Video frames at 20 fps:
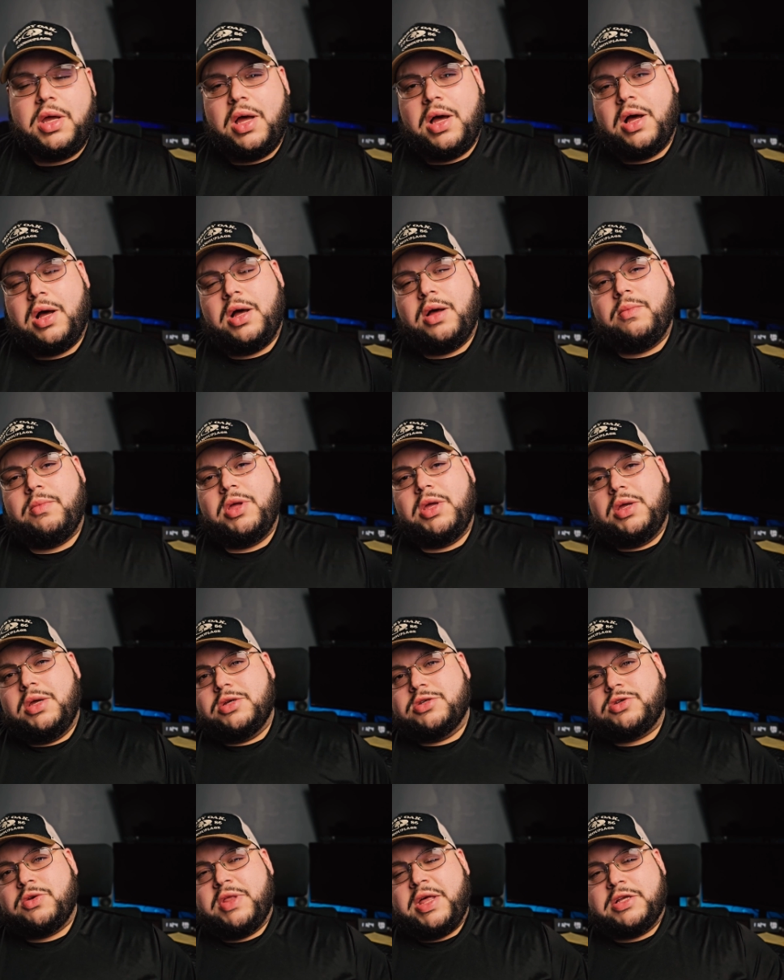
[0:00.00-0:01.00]
Um,
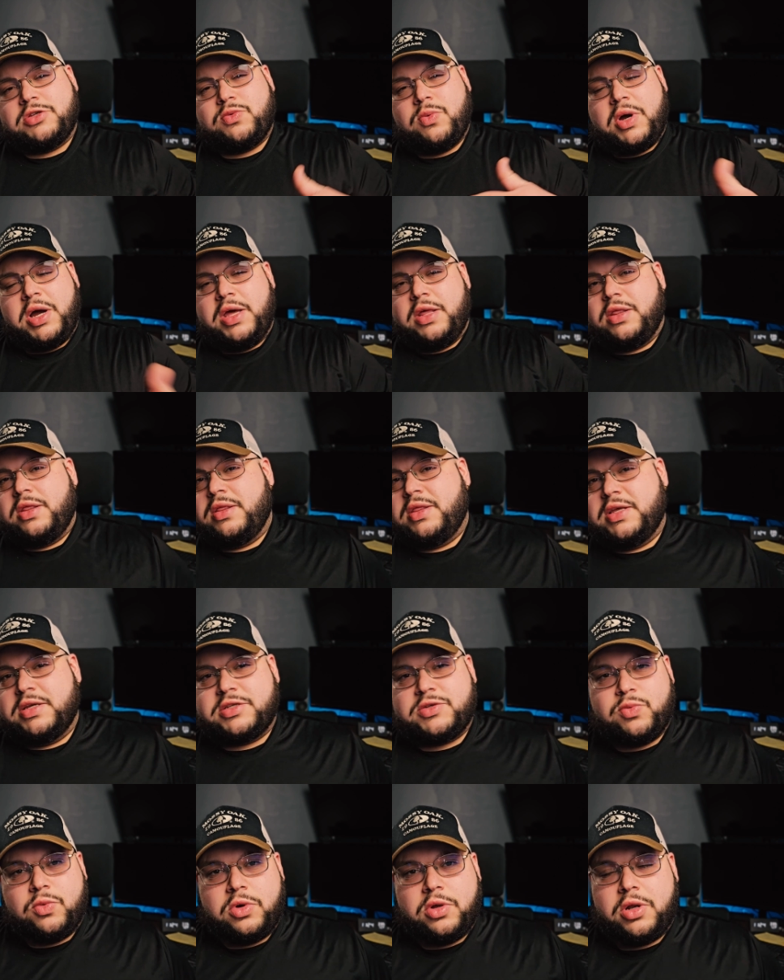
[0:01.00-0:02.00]
so that's why
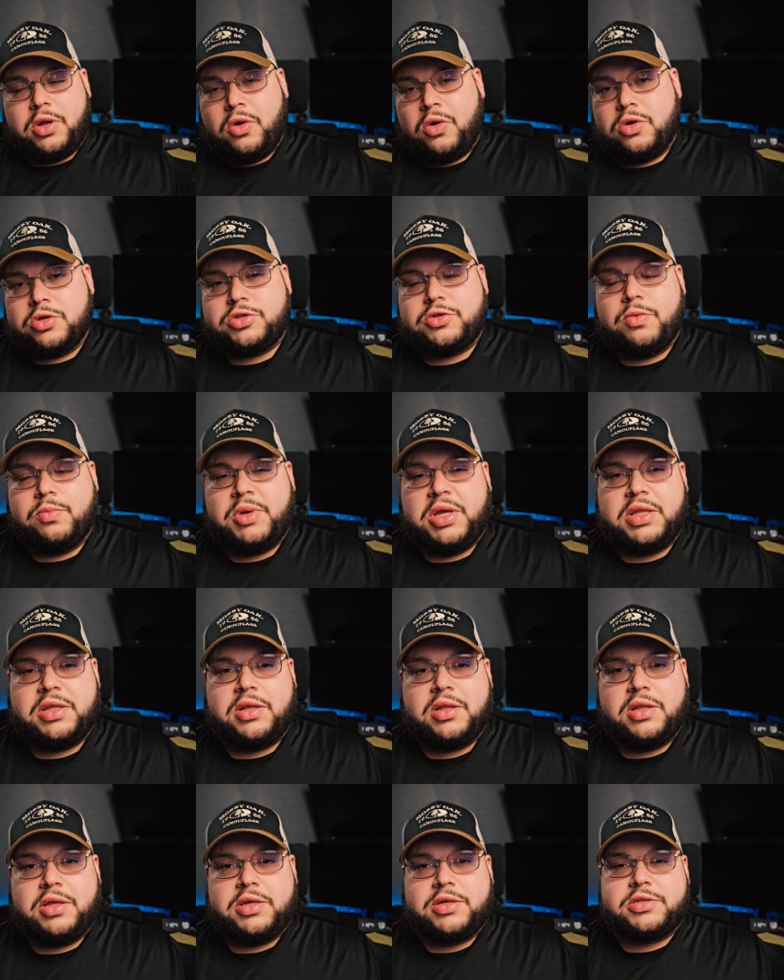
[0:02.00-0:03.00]
this one also made
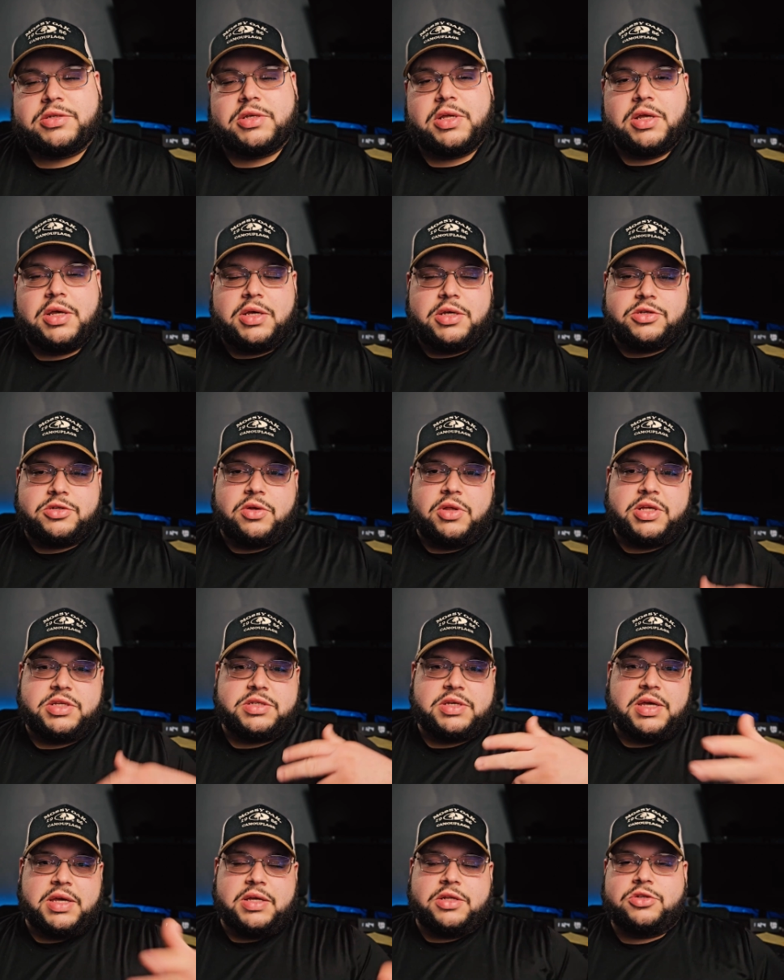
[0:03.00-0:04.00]
the list. So
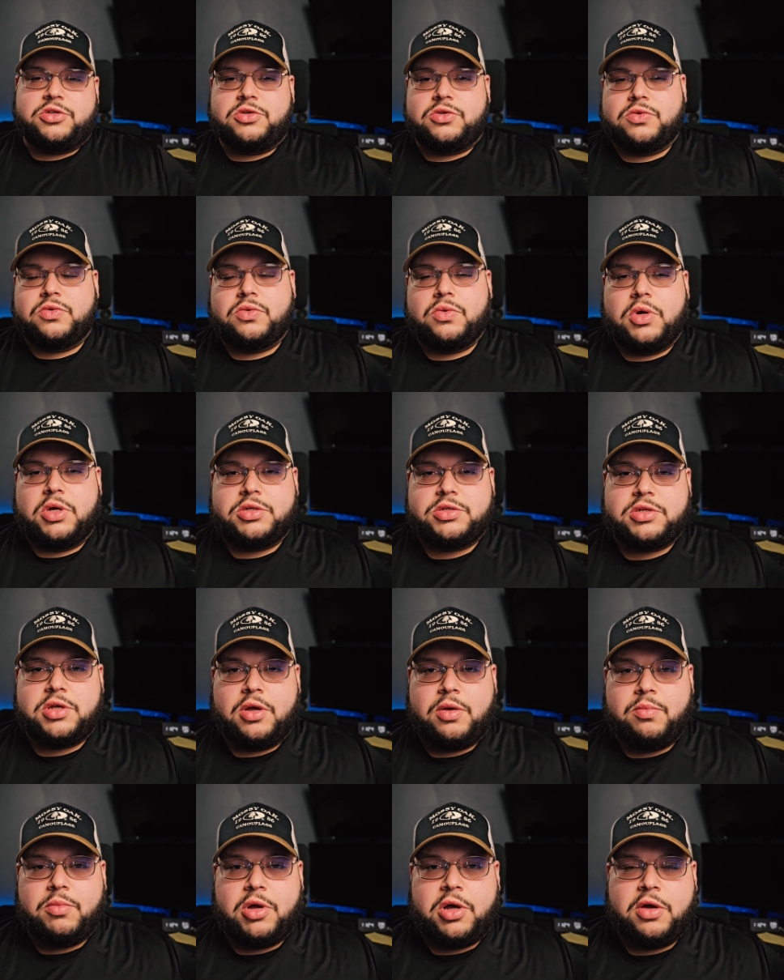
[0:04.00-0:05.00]
let's get into
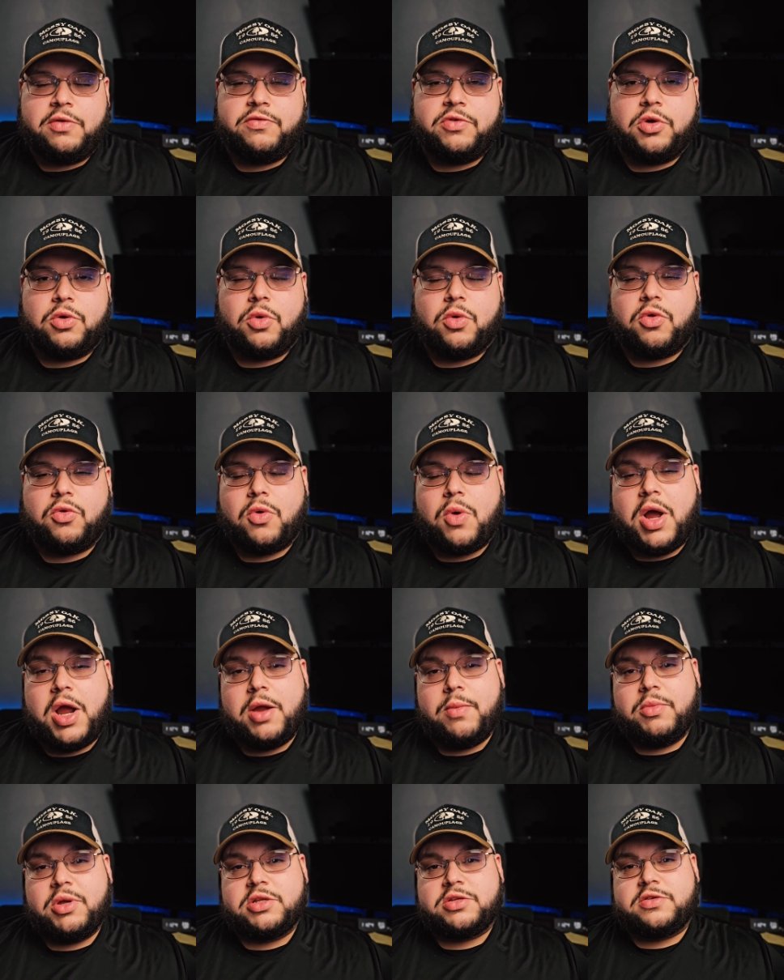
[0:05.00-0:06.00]
some of the
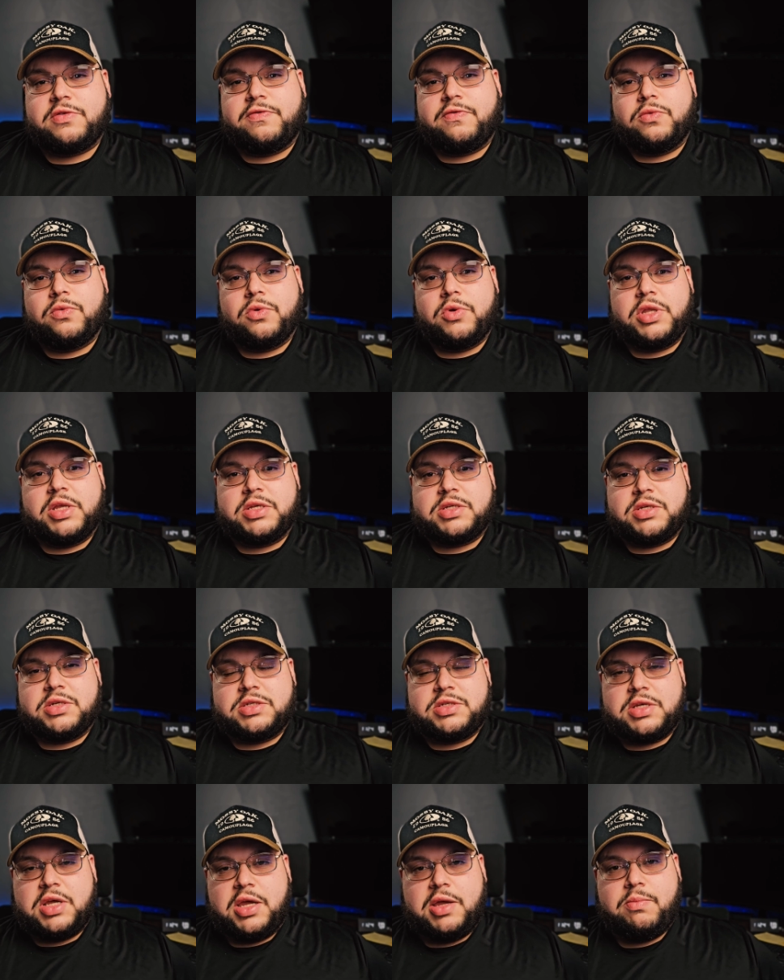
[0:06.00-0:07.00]
requirements for this
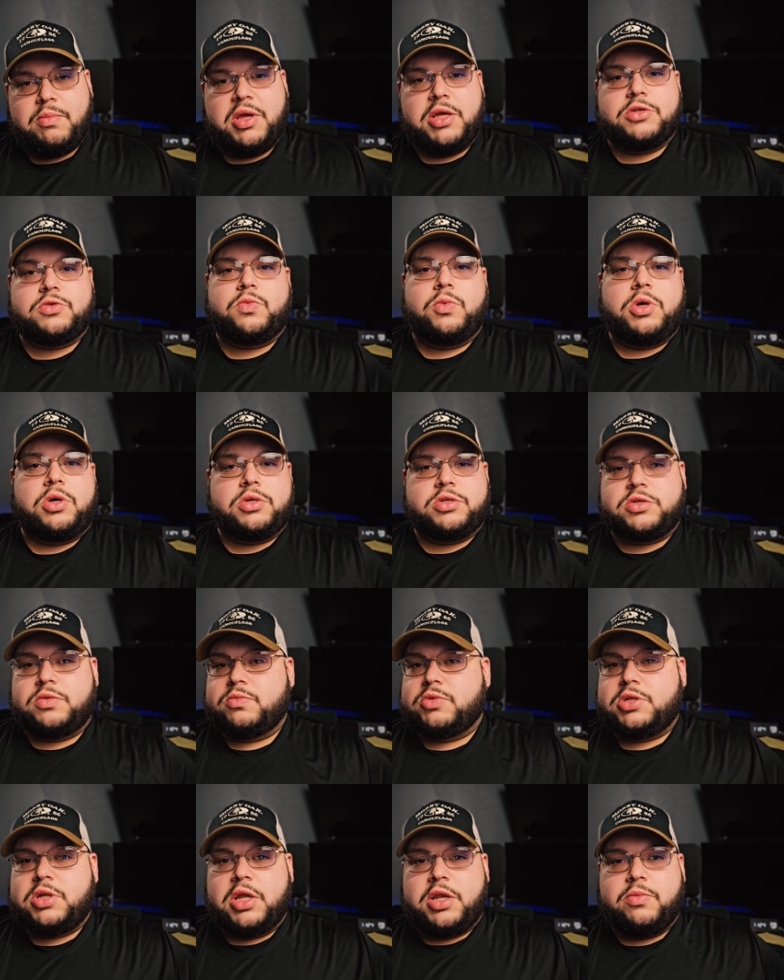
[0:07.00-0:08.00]
exam, as well as
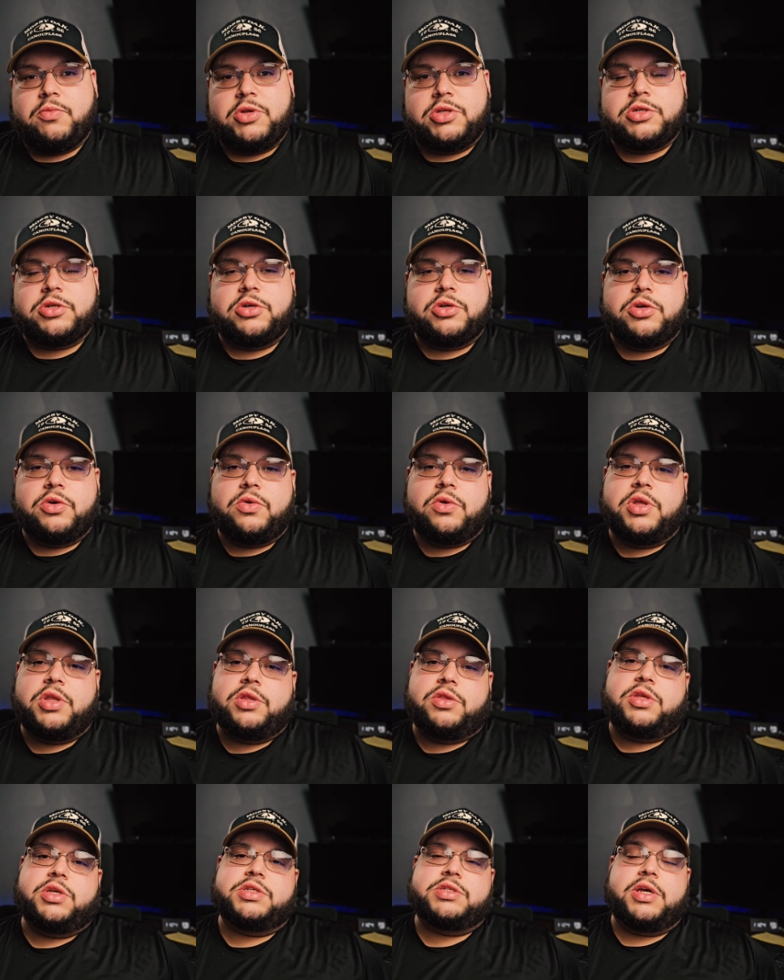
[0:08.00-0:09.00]
some study material and
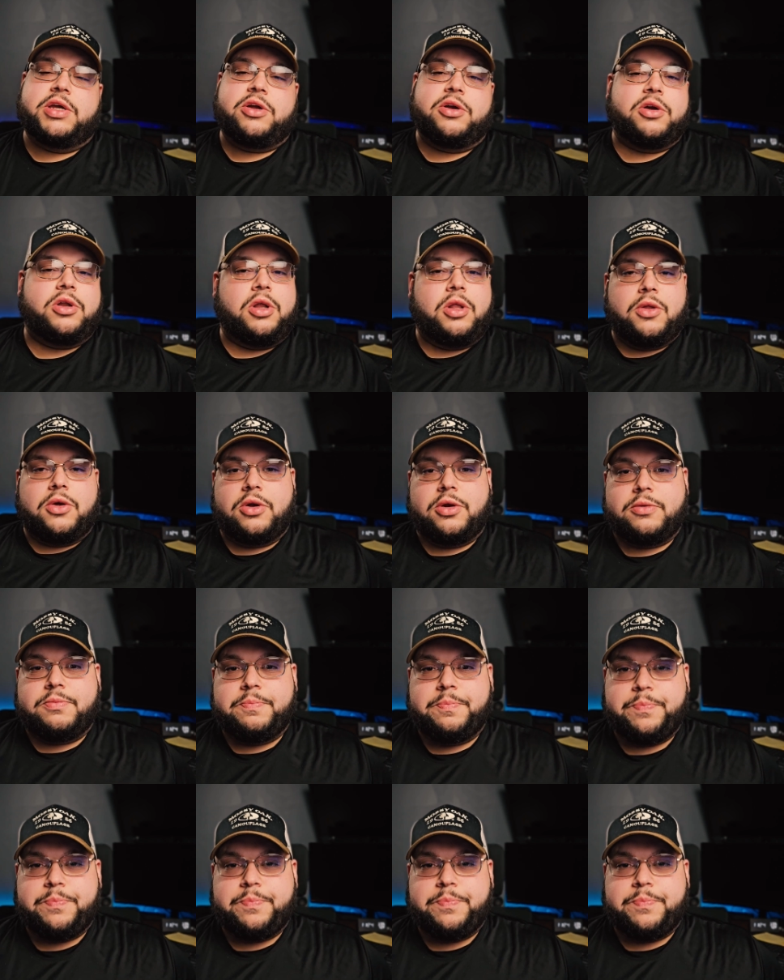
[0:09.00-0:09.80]
things that you're going to learn.